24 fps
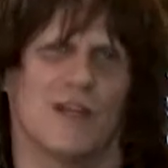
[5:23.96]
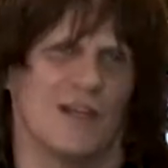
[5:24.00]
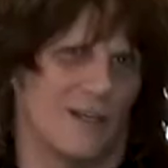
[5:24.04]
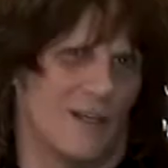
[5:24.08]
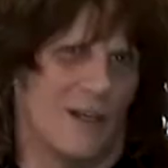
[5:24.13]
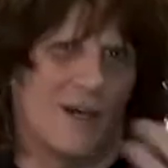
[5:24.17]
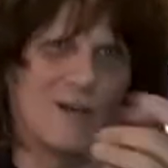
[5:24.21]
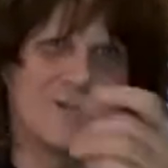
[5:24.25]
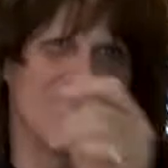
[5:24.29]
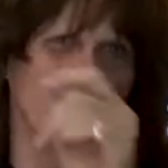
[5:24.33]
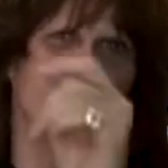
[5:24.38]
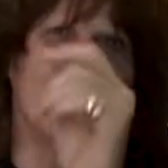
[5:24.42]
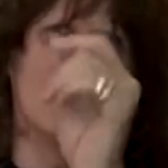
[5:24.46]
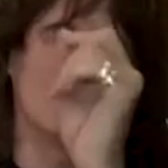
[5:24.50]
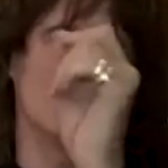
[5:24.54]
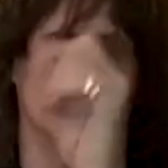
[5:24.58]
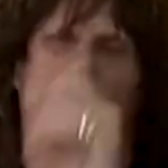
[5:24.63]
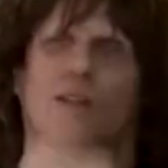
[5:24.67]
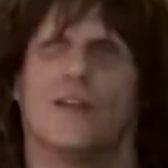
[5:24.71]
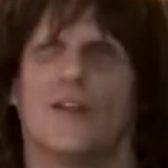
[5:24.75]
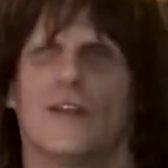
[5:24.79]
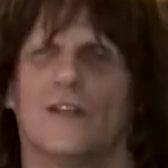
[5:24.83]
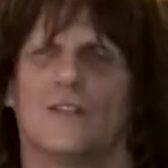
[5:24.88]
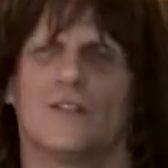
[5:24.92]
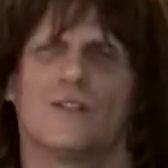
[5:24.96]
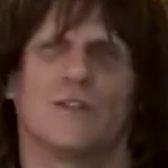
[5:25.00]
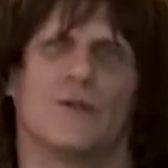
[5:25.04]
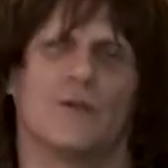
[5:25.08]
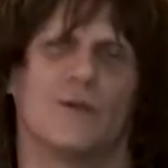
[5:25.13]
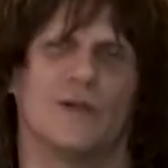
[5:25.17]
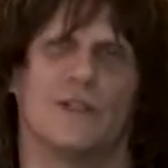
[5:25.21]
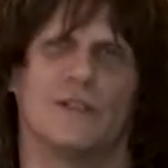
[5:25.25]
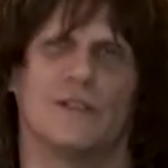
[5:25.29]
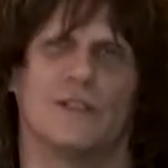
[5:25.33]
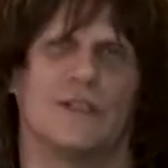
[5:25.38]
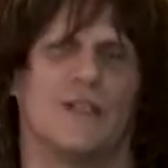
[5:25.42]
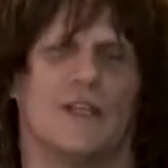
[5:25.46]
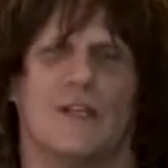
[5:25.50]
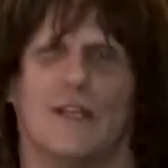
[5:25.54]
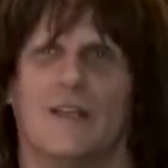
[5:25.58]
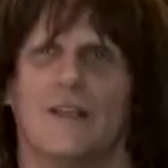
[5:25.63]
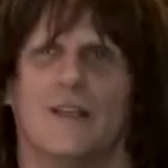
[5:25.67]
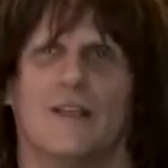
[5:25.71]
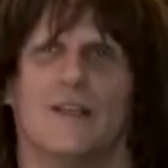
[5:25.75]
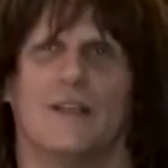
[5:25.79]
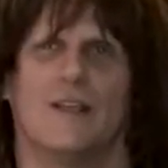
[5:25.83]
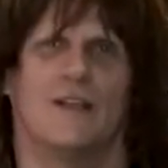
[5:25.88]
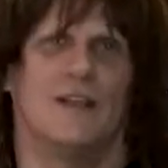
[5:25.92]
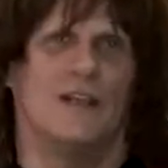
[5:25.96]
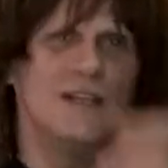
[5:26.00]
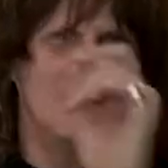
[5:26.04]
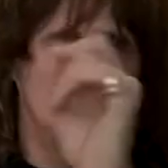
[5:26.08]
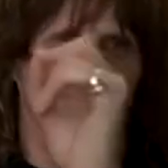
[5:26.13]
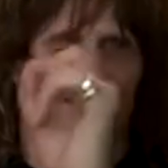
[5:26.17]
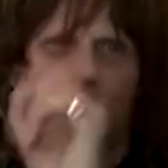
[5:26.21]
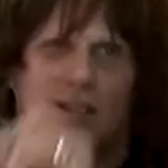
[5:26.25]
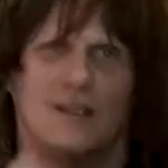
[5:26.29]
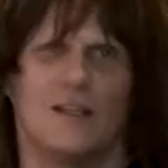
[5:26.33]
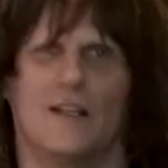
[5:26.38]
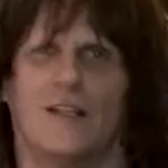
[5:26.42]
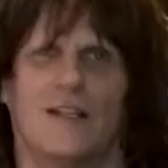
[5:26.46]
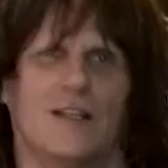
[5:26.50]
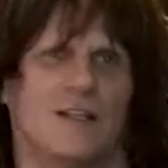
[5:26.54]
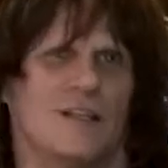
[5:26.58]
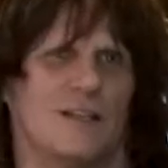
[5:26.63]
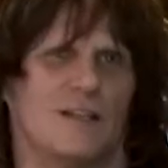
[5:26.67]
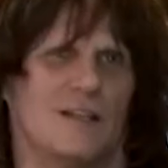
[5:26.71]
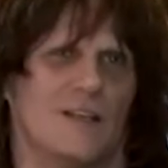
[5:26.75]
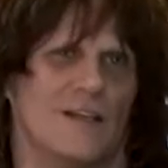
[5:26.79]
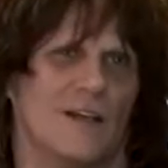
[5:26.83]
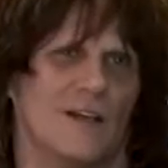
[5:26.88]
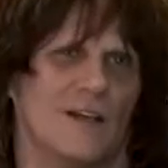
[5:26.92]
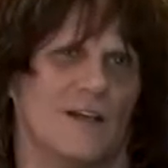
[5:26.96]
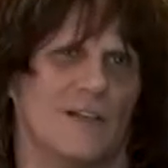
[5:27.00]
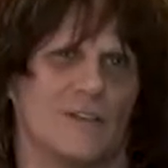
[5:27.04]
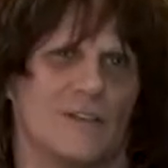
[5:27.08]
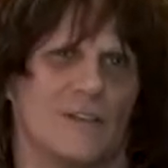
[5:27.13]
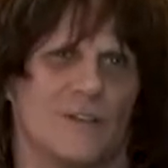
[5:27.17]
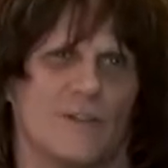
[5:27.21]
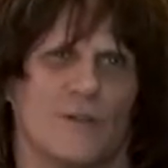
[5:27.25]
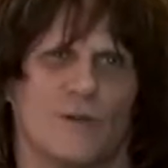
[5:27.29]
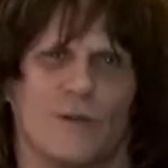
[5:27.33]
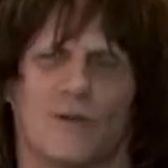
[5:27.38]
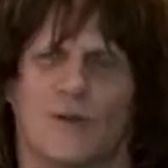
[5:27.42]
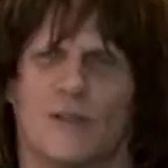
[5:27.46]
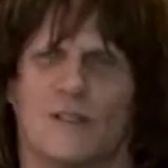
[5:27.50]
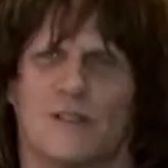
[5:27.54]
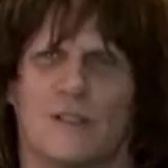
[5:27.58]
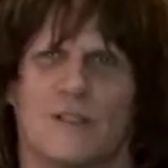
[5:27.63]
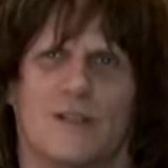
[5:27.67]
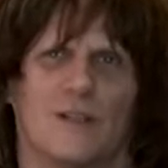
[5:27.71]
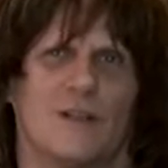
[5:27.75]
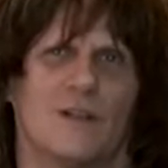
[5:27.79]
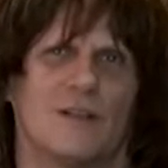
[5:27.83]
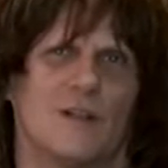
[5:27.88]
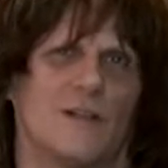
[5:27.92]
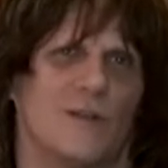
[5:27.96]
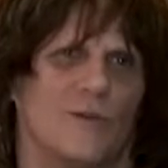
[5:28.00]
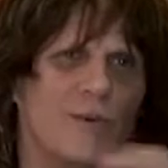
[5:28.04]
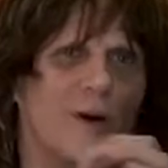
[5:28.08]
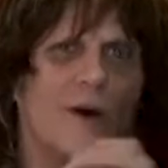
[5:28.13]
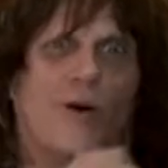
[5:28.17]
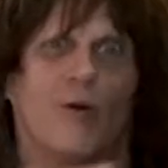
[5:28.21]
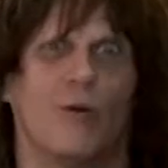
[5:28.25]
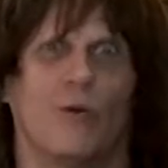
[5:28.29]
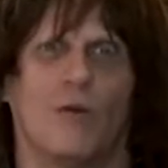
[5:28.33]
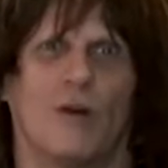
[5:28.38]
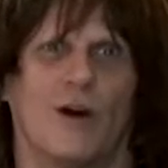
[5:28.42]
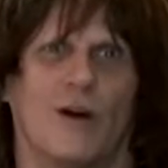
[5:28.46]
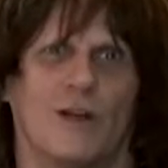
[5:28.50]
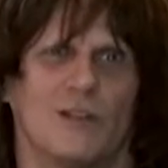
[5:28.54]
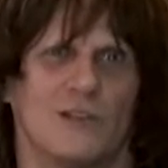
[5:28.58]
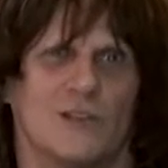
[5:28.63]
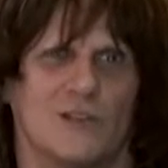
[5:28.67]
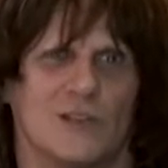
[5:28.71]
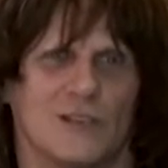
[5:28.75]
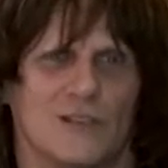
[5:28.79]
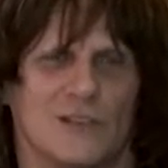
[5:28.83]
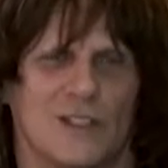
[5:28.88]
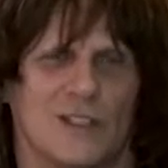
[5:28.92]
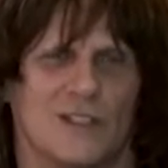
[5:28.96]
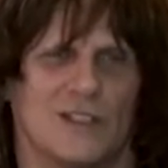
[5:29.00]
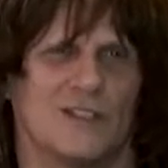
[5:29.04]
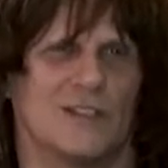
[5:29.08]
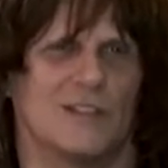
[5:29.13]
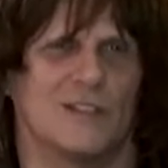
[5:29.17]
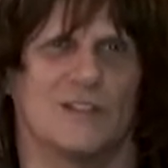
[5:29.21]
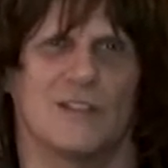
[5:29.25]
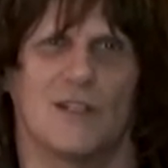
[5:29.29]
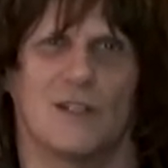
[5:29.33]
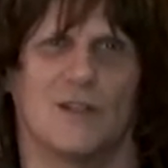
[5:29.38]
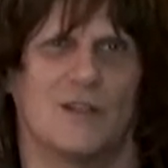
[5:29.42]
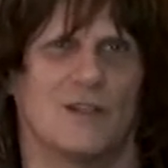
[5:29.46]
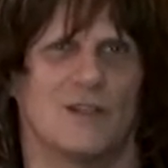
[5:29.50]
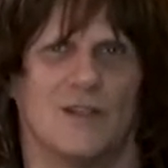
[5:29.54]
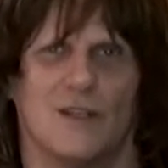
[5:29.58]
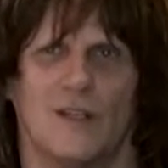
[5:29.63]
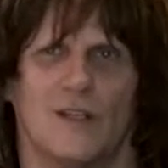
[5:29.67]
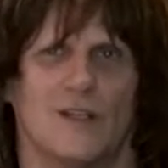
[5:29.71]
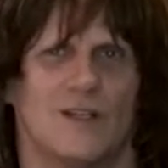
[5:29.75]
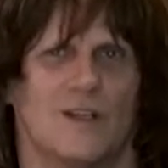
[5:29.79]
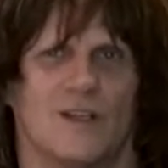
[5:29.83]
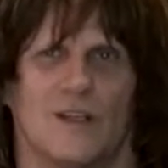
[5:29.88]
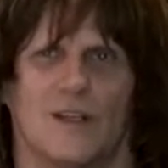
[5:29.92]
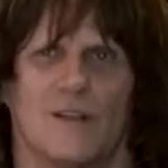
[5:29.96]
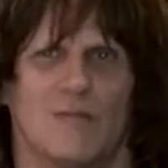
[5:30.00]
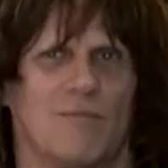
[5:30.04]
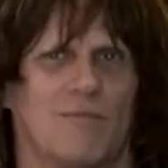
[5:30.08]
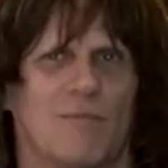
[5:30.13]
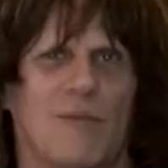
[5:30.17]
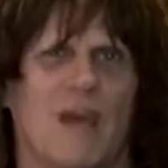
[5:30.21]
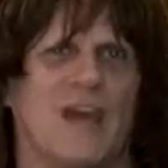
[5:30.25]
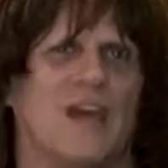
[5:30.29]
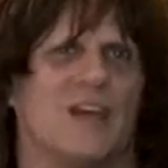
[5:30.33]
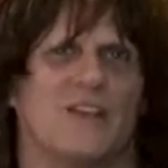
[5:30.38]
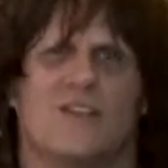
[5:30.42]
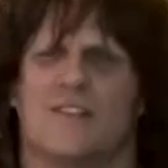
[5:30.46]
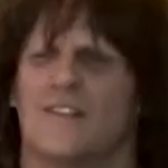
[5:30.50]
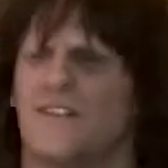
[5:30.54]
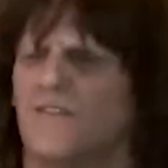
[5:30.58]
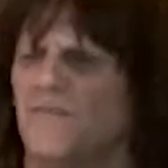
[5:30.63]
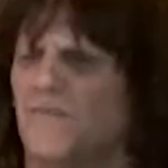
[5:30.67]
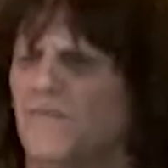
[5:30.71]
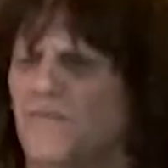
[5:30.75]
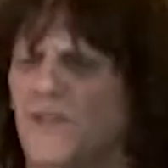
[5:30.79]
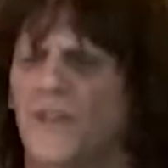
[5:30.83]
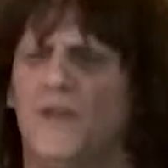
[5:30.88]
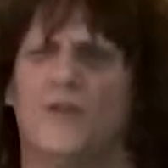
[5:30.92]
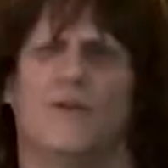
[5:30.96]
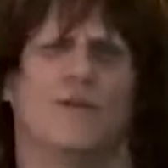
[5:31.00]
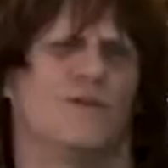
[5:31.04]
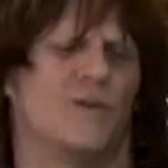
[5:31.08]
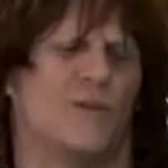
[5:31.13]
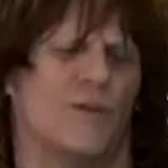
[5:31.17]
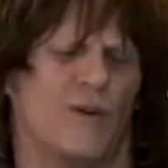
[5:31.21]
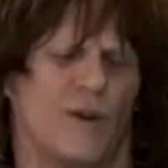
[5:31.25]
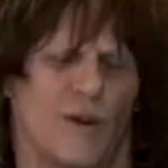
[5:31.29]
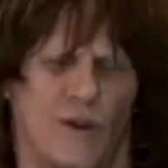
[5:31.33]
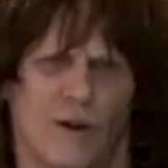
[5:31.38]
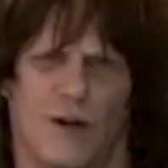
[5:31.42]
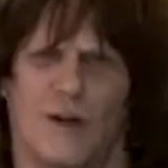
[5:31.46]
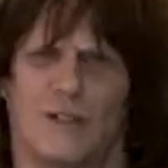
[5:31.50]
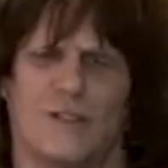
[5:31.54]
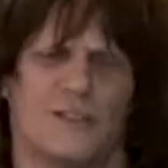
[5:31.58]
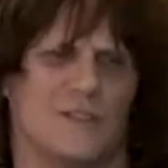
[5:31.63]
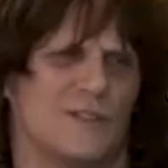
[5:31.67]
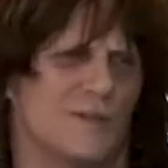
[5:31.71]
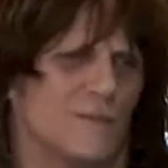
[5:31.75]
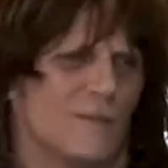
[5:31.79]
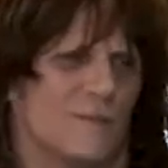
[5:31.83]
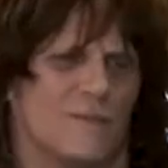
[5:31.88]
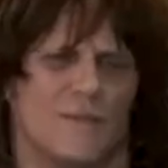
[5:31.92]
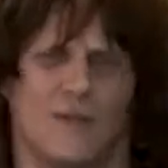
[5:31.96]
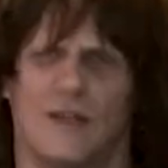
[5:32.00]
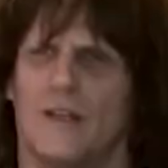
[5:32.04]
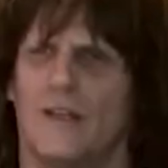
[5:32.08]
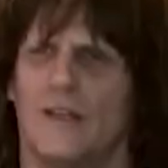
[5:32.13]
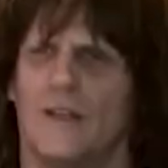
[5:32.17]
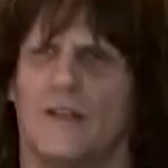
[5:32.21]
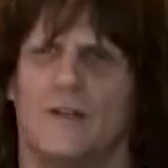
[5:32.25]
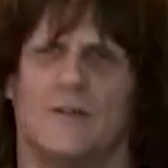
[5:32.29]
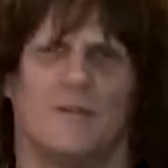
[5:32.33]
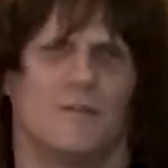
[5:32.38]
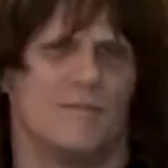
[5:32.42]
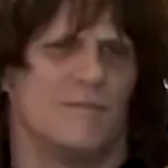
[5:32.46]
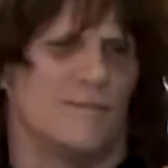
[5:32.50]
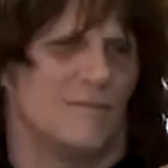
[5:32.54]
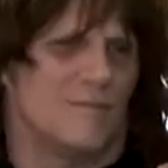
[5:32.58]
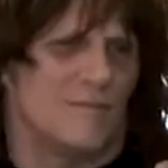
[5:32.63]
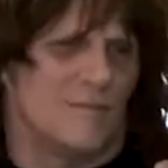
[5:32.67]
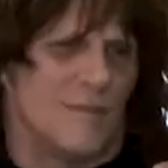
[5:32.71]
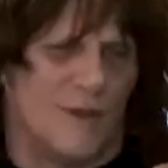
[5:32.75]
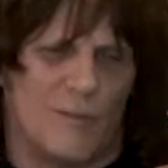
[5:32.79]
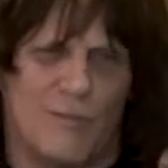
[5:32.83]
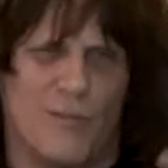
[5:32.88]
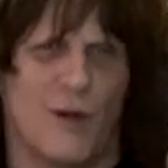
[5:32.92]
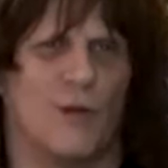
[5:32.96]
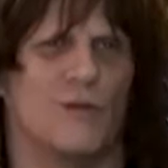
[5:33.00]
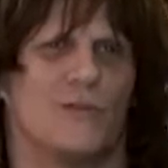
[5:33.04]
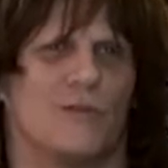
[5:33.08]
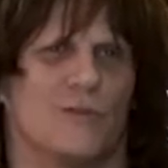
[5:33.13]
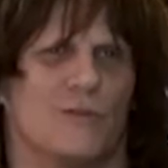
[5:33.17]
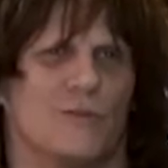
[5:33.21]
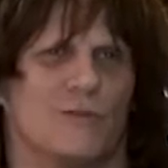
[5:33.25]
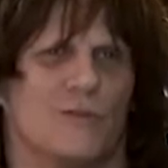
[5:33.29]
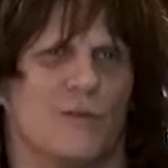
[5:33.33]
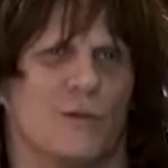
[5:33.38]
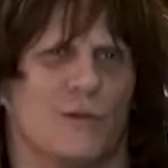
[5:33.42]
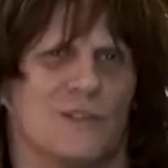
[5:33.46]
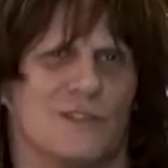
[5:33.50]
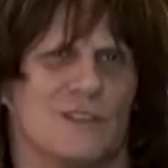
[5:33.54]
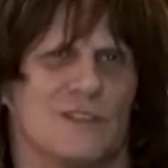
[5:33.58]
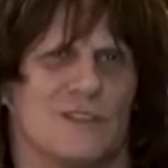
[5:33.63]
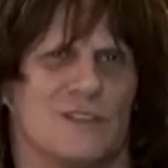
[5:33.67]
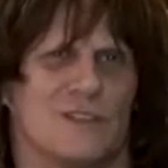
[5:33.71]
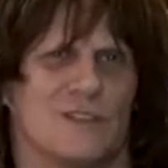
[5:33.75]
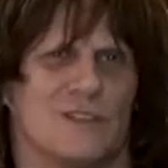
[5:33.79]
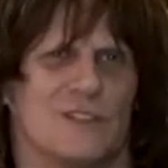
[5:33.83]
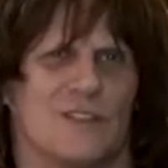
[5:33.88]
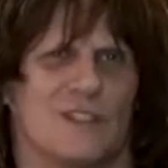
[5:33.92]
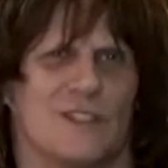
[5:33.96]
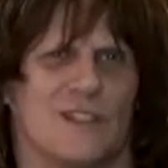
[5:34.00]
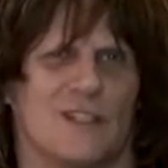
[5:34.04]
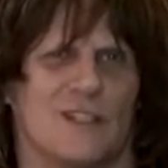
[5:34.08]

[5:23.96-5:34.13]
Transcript: like, Coverdale does, or what, Ian Gillian does, or what, Paul Rogers does, because they are massive, beautiful, awesome, emotional voices.